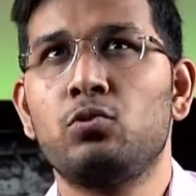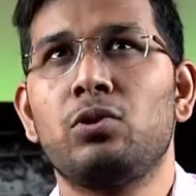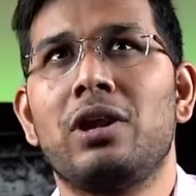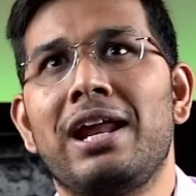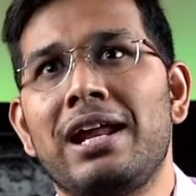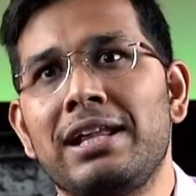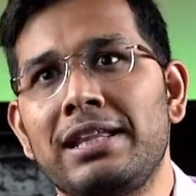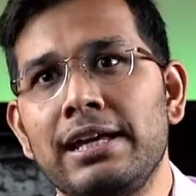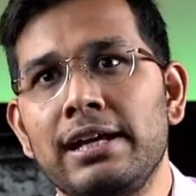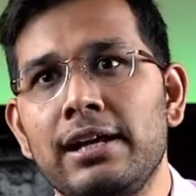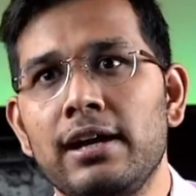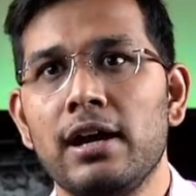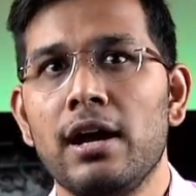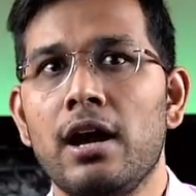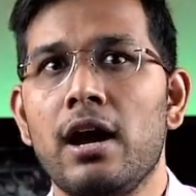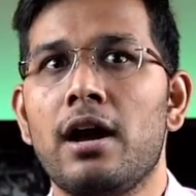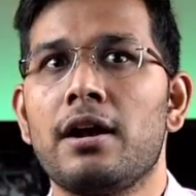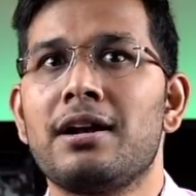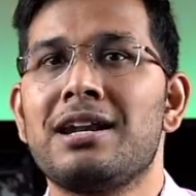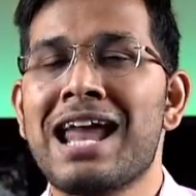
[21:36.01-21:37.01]
And I think
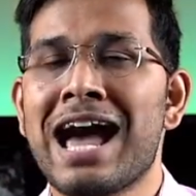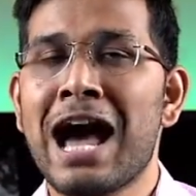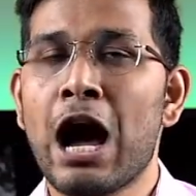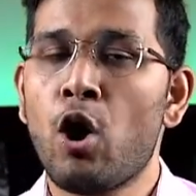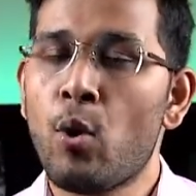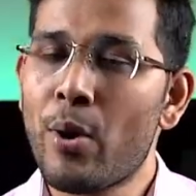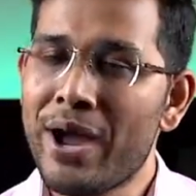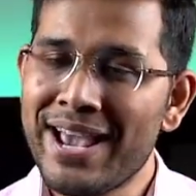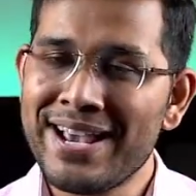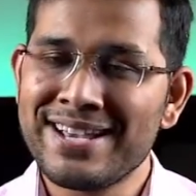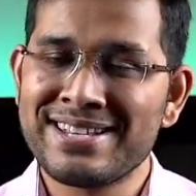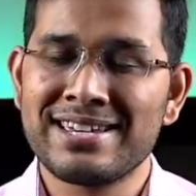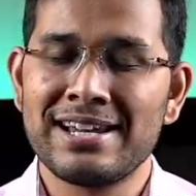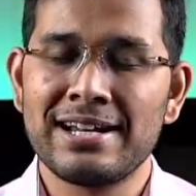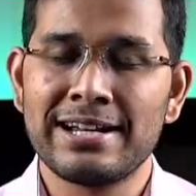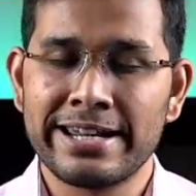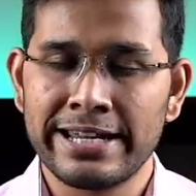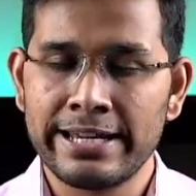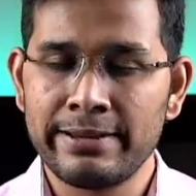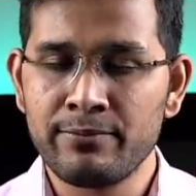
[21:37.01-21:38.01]
now
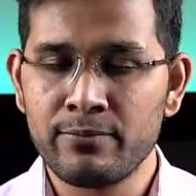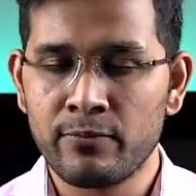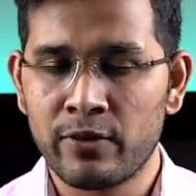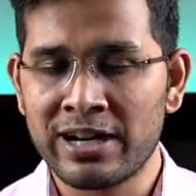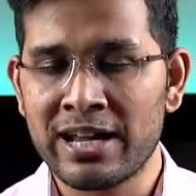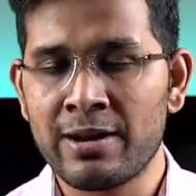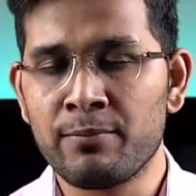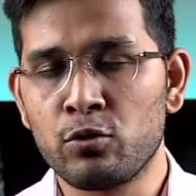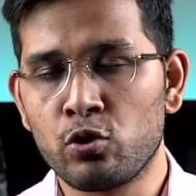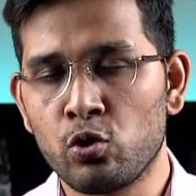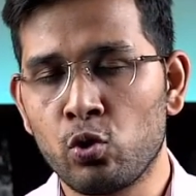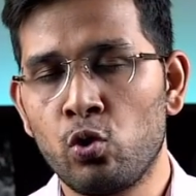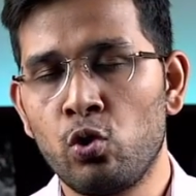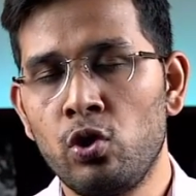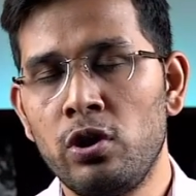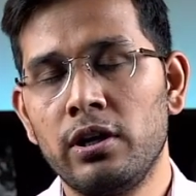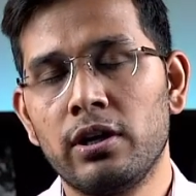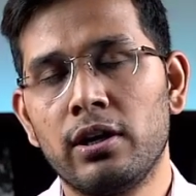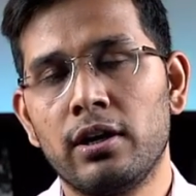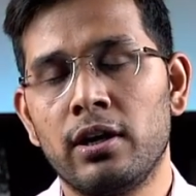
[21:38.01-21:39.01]
ISL team, what I'm
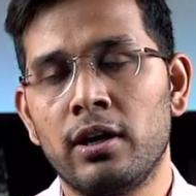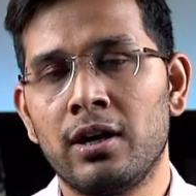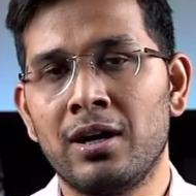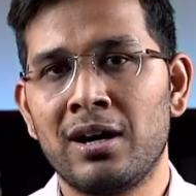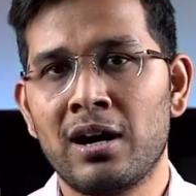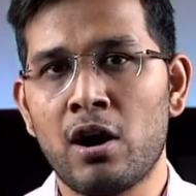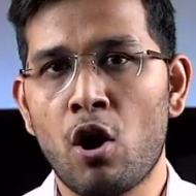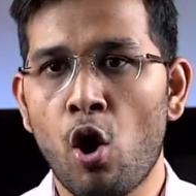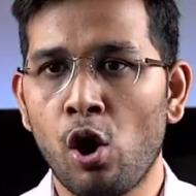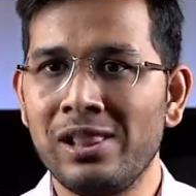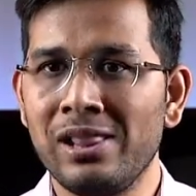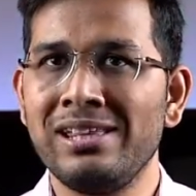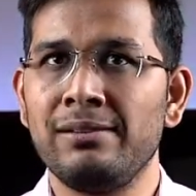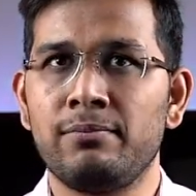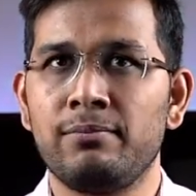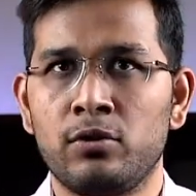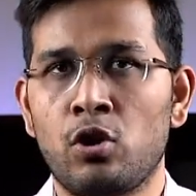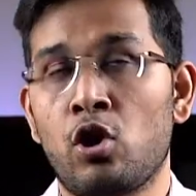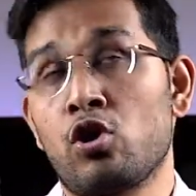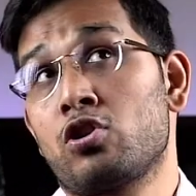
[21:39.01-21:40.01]
told,
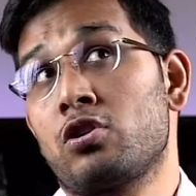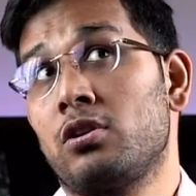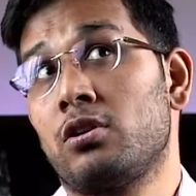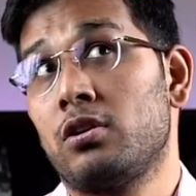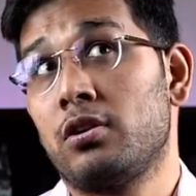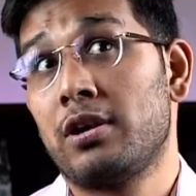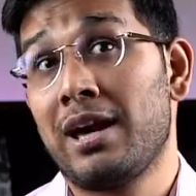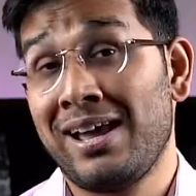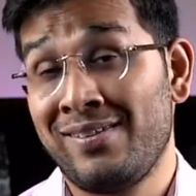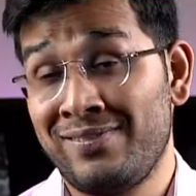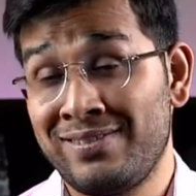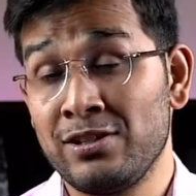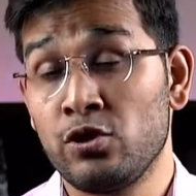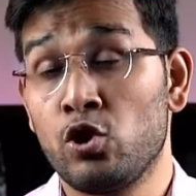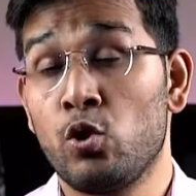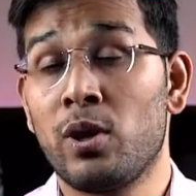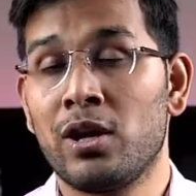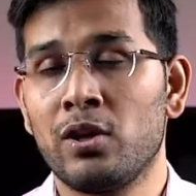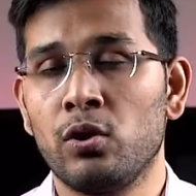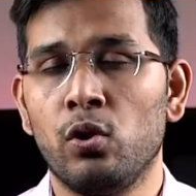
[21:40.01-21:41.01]
not FC
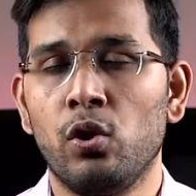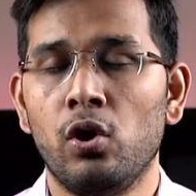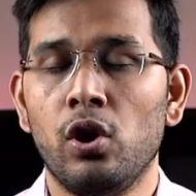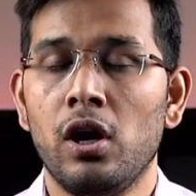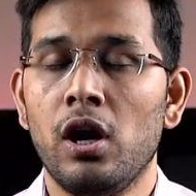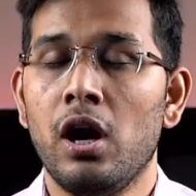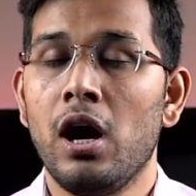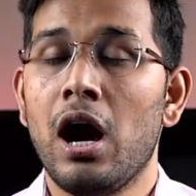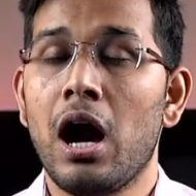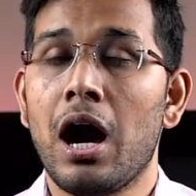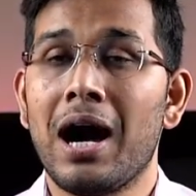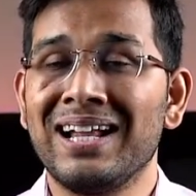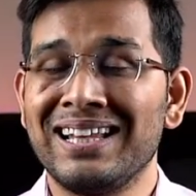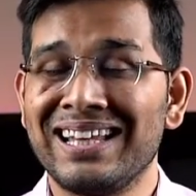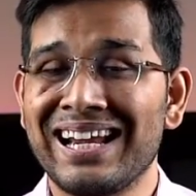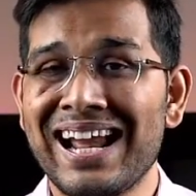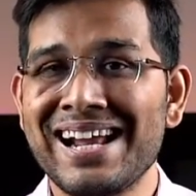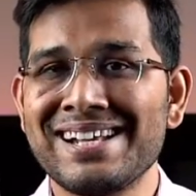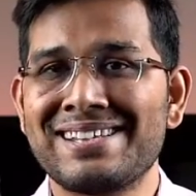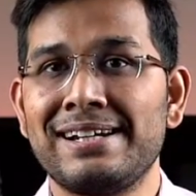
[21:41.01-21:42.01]
Goa though,
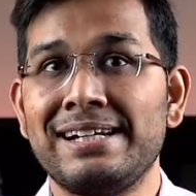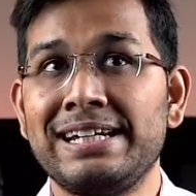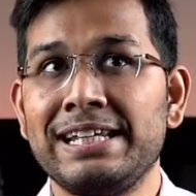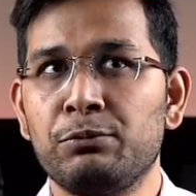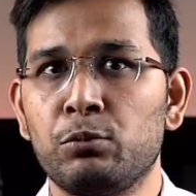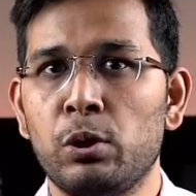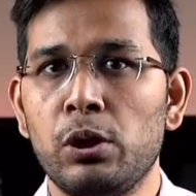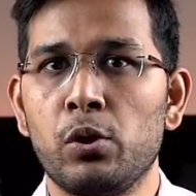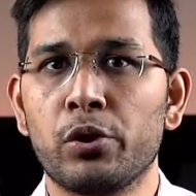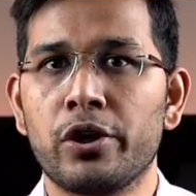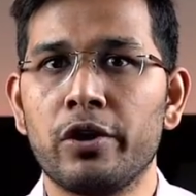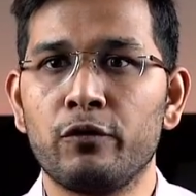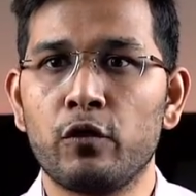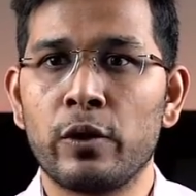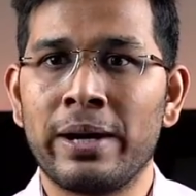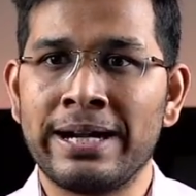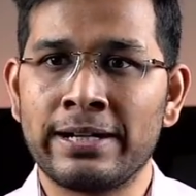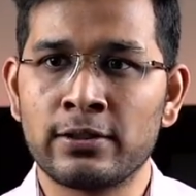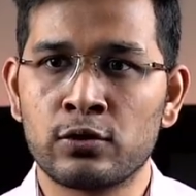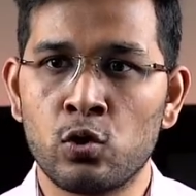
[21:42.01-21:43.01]
other ISL team were looking
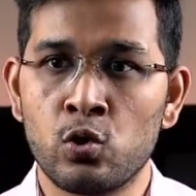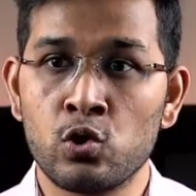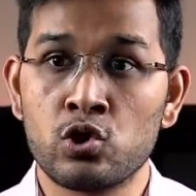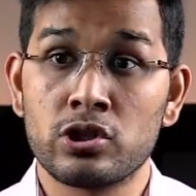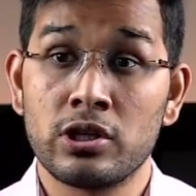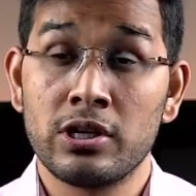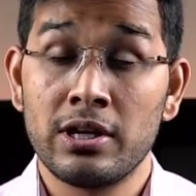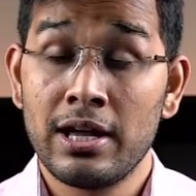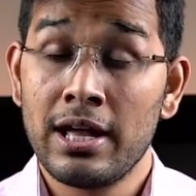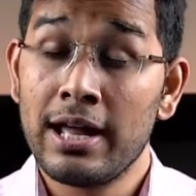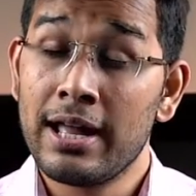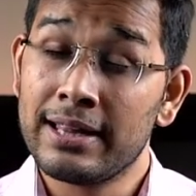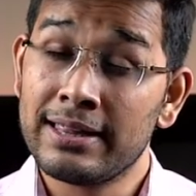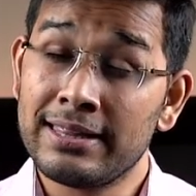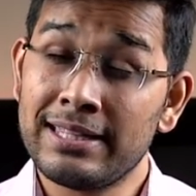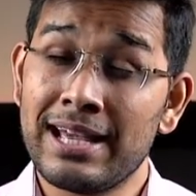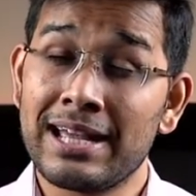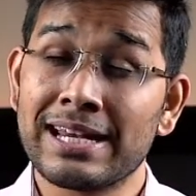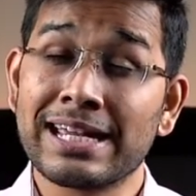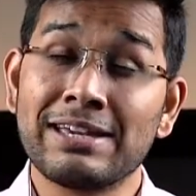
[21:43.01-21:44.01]
for head coach.
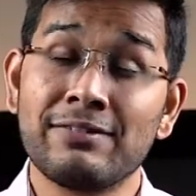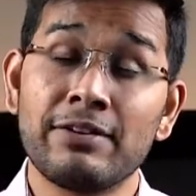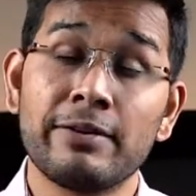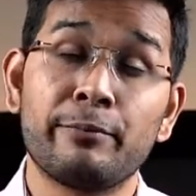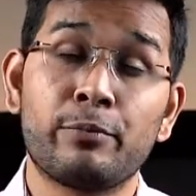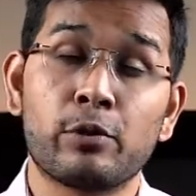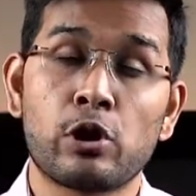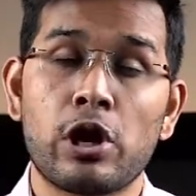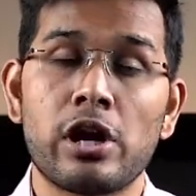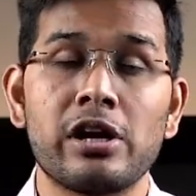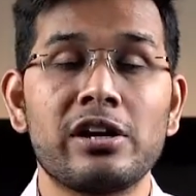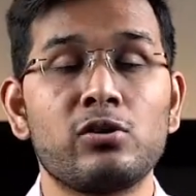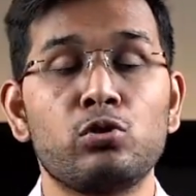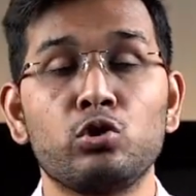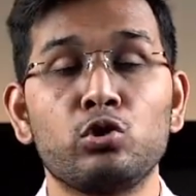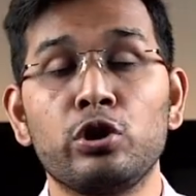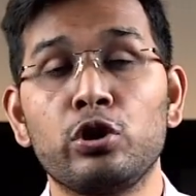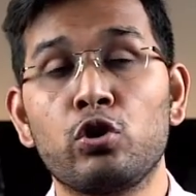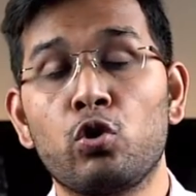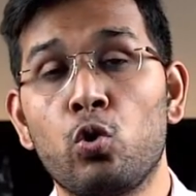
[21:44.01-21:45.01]
They are giving priority
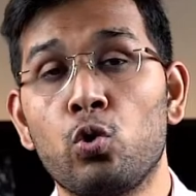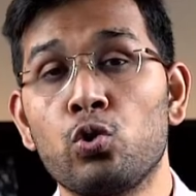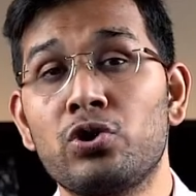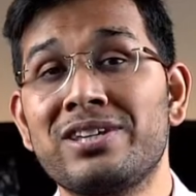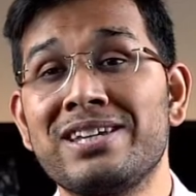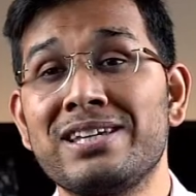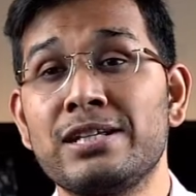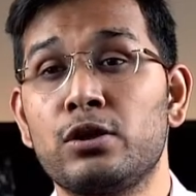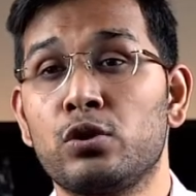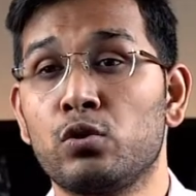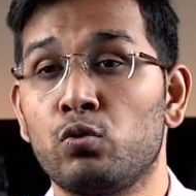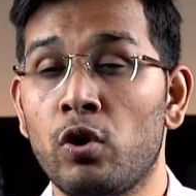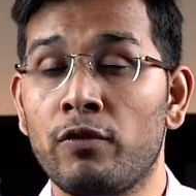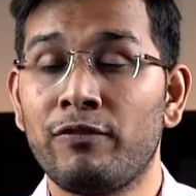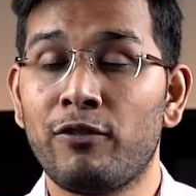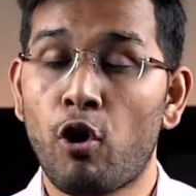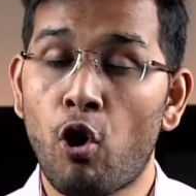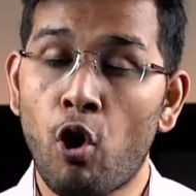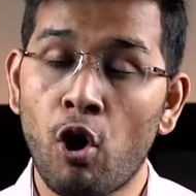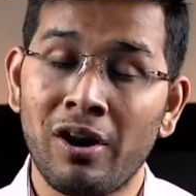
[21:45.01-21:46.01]
to the coaches who
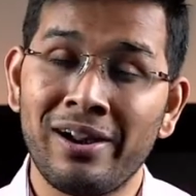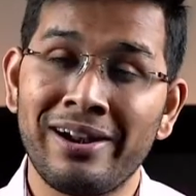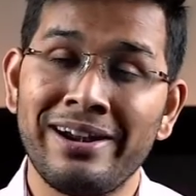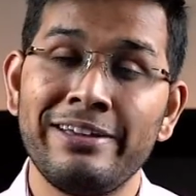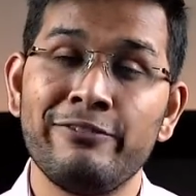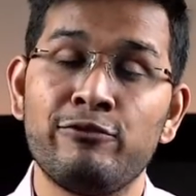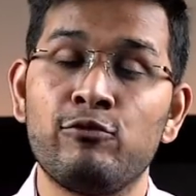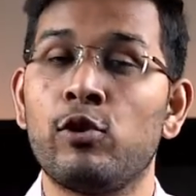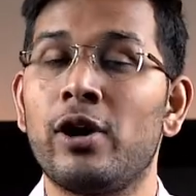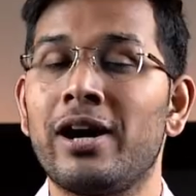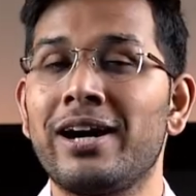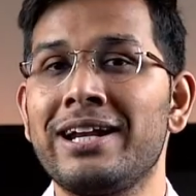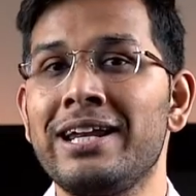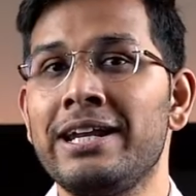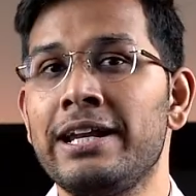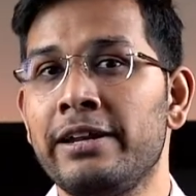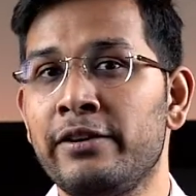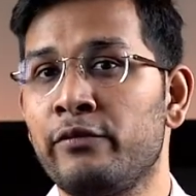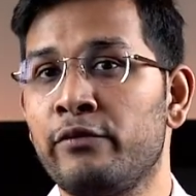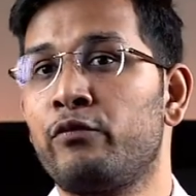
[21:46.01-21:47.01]
have already worked
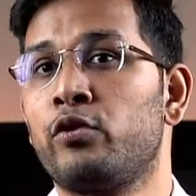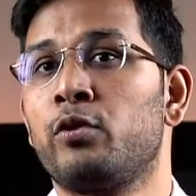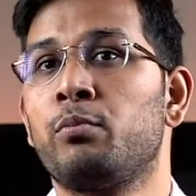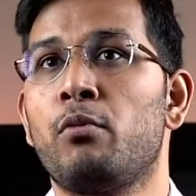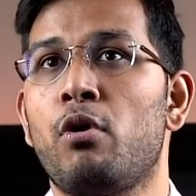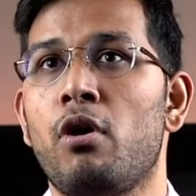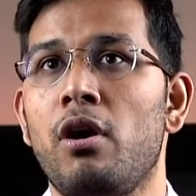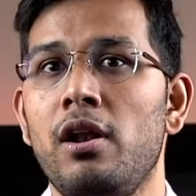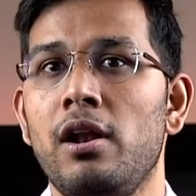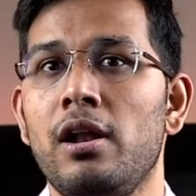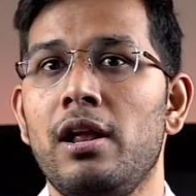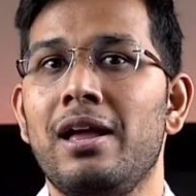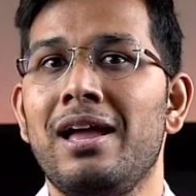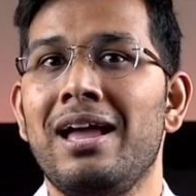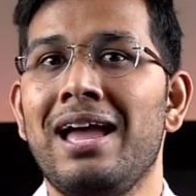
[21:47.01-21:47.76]
in Indian football.